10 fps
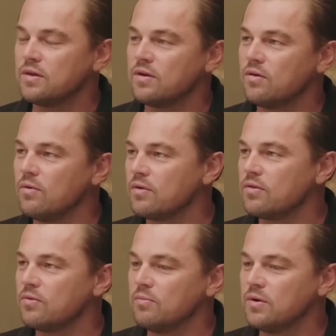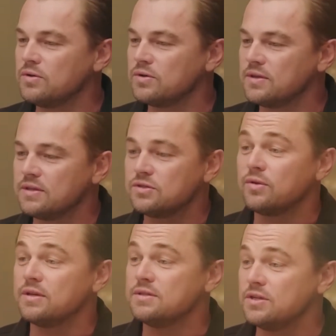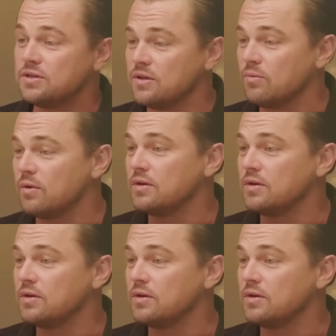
relationship had been smooth sailing from the